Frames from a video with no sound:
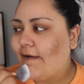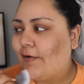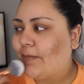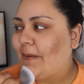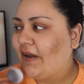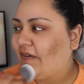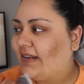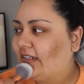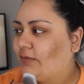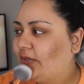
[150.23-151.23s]
Or
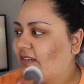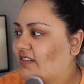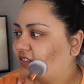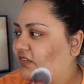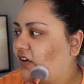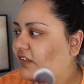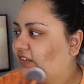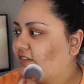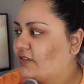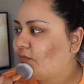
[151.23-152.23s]
parent, because the father
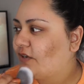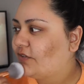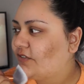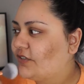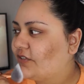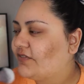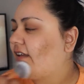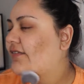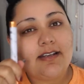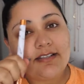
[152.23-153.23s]
disappeared when she was
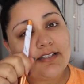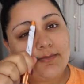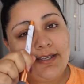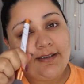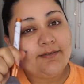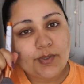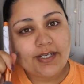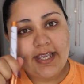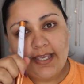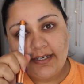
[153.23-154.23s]
5. This is me,
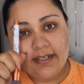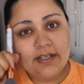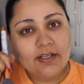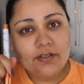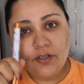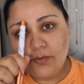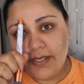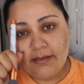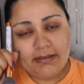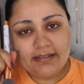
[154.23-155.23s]
28, no
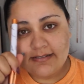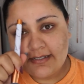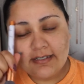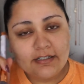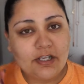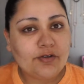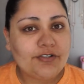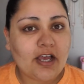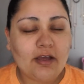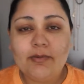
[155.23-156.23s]
babies, no
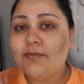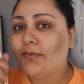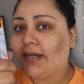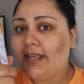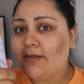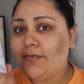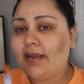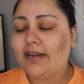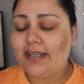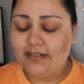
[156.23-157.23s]
job, but I am
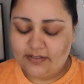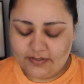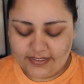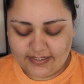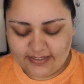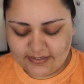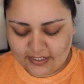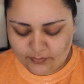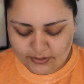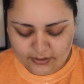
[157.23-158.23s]
married, so I did
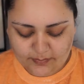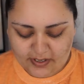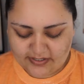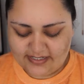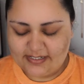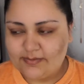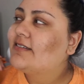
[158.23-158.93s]
check one of the boxes.